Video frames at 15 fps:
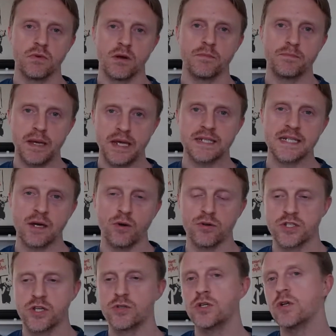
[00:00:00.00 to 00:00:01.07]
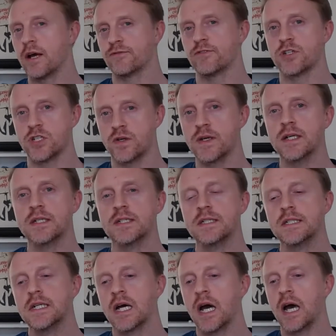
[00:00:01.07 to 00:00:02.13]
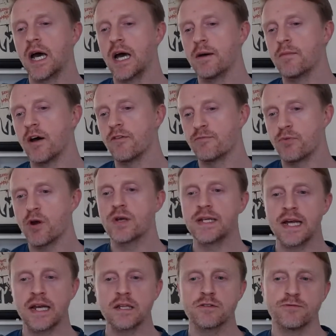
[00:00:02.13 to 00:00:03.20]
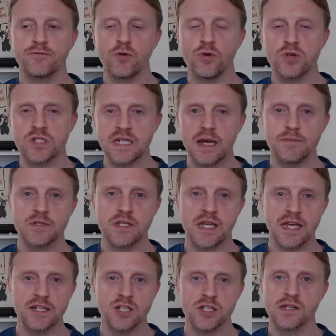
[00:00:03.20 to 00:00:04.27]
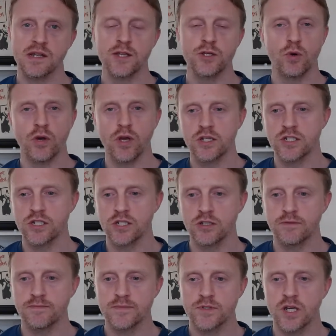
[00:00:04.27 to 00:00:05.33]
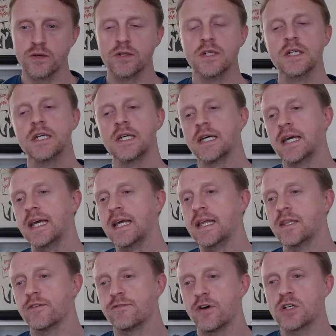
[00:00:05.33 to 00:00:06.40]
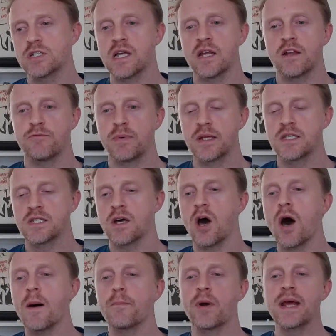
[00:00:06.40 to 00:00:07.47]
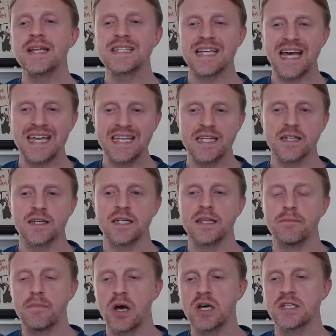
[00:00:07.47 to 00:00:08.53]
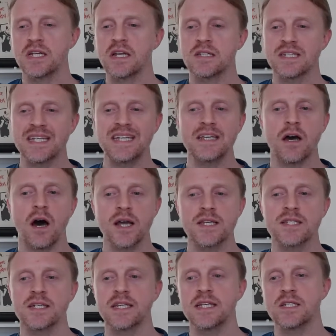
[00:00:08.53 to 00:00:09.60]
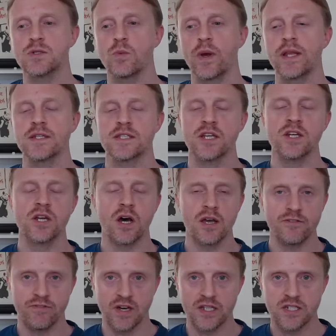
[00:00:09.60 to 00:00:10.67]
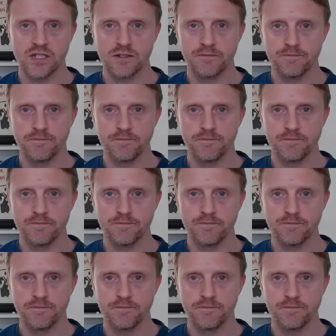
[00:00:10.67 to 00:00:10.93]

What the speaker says: picked out on, so you'd have to do it. I've broken down into four steps here, just like you're going to do. So the first line I've picked is, our brains ache in the merciless iced east winds that knife us.